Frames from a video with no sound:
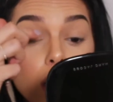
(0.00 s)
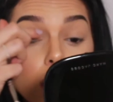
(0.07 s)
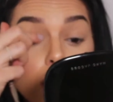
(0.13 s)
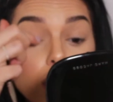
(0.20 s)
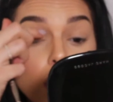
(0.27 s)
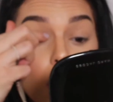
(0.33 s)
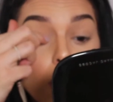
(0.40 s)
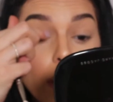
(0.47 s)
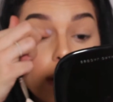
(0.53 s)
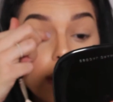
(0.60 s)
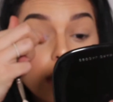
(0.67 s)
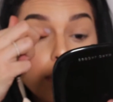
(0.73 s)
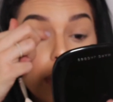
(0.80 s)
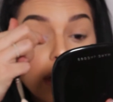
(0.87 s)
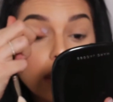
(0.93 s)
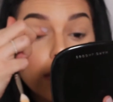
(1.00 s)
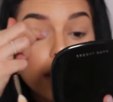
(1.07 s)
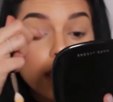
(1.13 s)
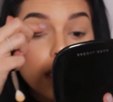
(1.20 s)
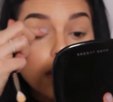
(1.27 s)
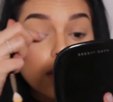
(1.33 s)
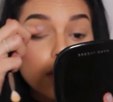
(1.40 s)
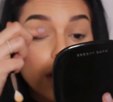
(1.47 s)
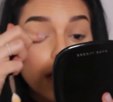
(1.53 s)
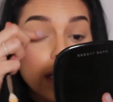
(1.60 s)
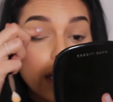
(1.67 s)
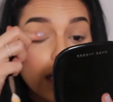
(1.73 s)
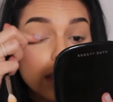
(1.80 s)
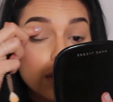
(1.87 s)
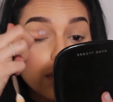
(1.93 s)
So I did base my lids
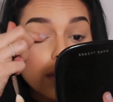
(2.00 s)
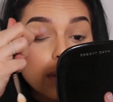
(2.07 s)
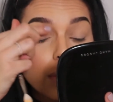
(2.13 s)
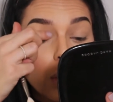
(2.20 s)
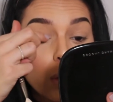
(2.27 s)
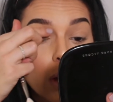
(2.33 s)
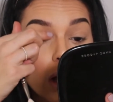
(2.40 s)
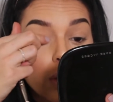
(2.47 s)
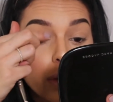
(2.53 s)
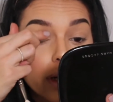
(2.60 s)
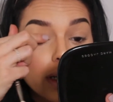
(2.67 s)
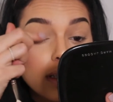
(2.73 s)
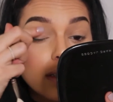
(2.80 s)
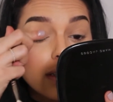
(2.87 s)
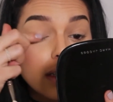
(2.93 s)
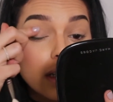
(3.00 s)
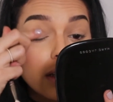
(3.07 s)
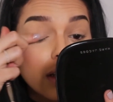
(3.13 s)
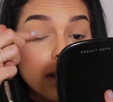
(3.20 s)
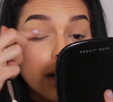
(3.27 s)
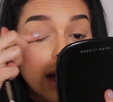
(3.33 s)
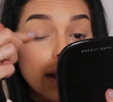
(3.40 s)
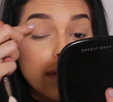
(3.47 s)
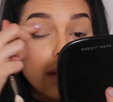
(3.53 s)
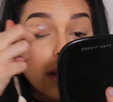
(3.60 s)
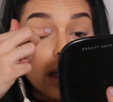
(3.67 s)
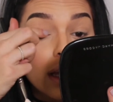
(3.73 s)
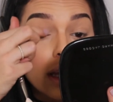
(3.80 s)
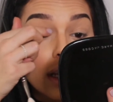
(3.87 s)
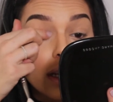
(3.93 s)
already. I used Pro Longwear concealer and
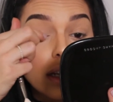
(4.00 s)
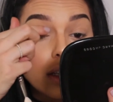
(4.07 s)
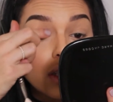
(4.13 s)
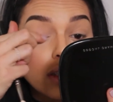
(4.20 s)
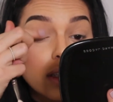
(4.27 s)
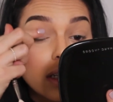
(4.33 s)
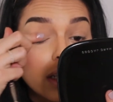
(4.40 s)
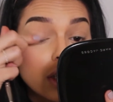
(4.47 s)
then just a